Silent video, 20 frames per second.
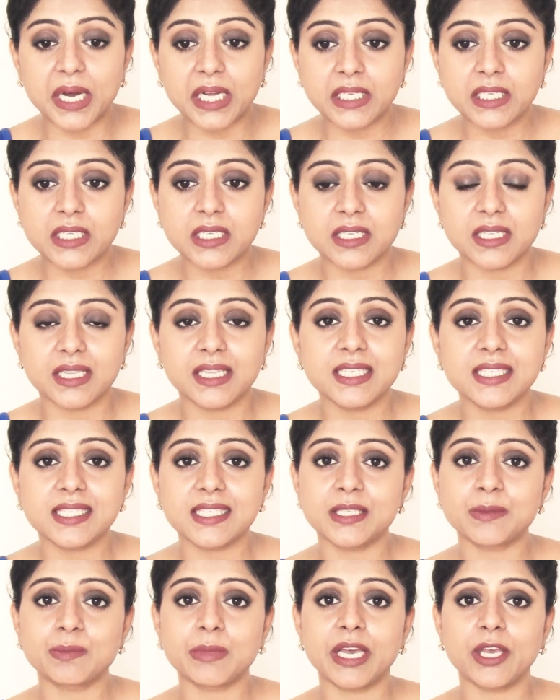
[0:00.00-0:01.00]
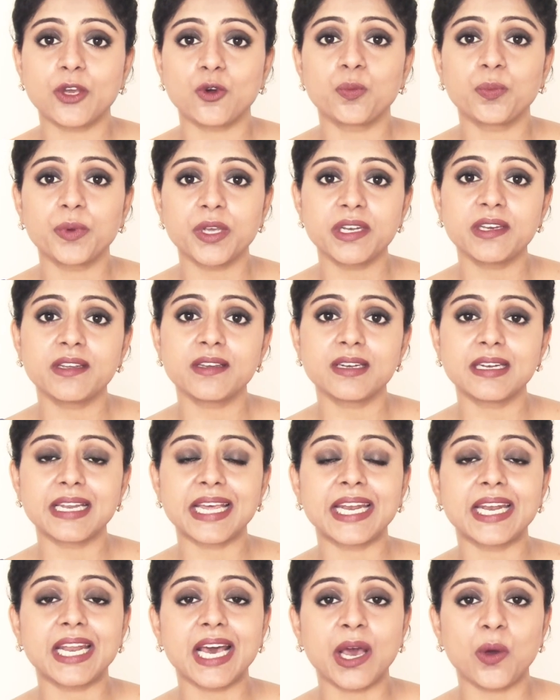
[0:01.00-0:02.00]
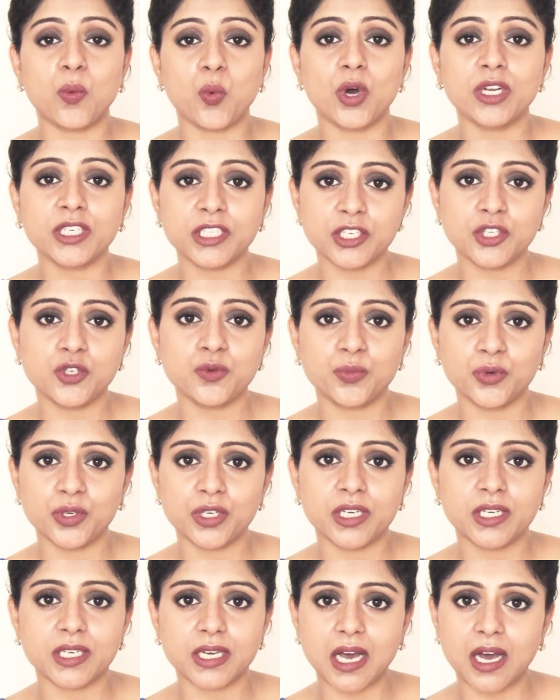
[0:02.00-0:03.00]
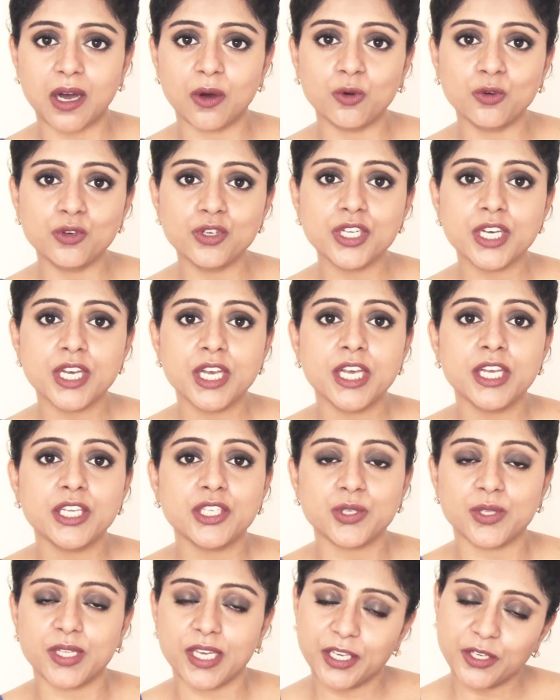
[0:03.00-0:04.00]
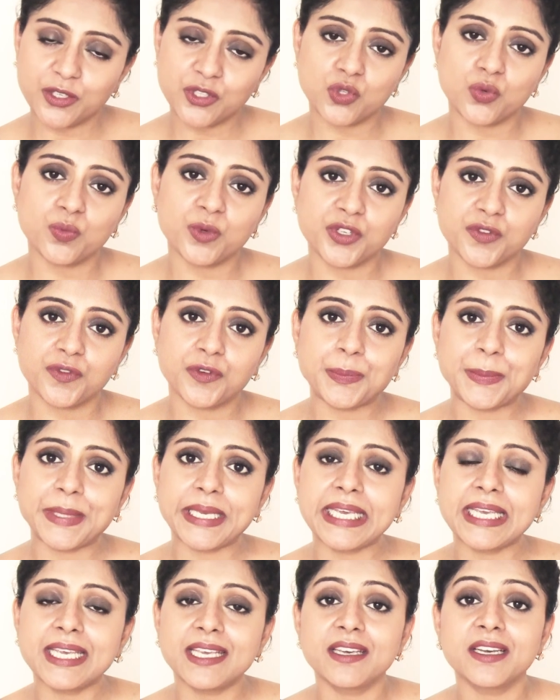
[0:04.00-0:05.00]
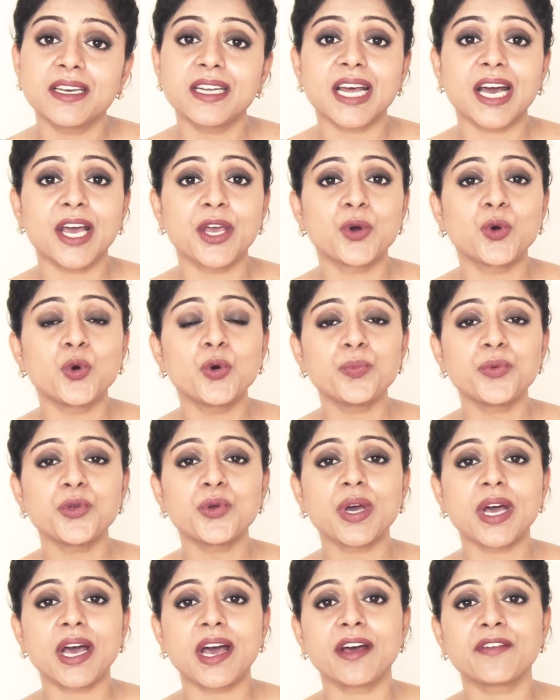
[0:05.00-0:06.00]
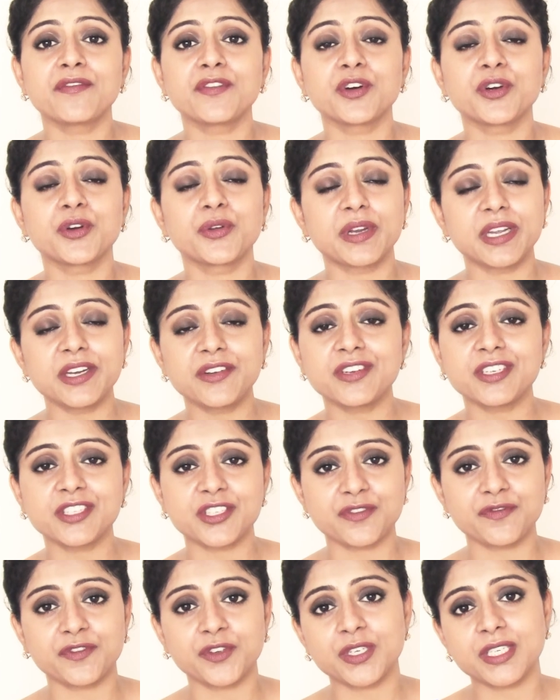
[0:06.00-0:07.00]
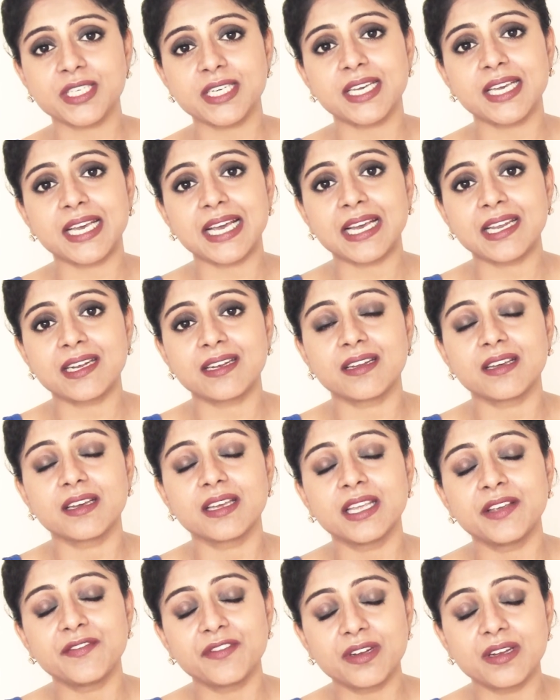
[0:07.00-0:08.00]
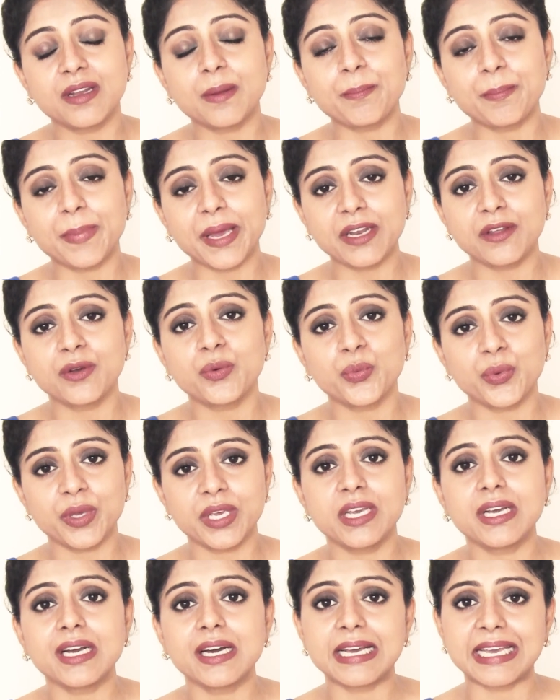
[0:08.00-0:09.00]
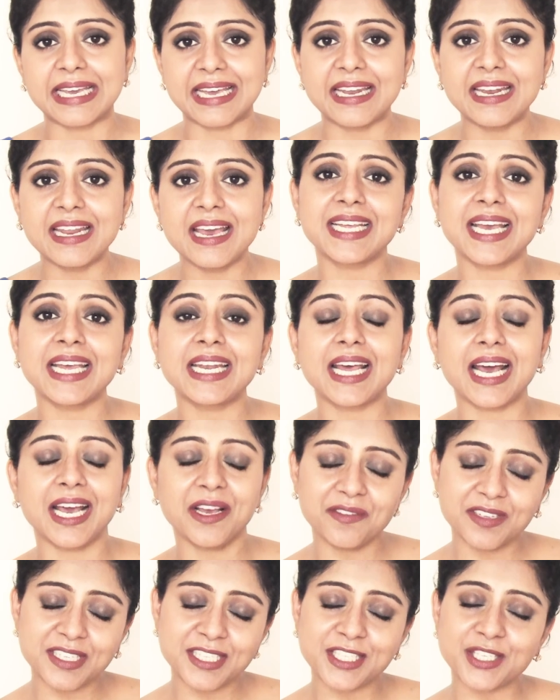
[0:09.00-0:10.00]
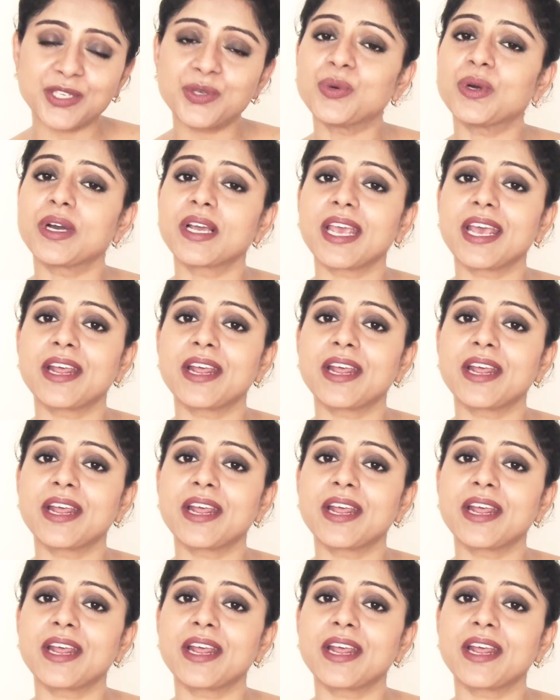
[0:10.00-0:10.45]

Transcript: but this is my opinion and I wanted to put it out. So thank you so much for being here. I hope you have a great rest of your day and even better week ahead. And I will see you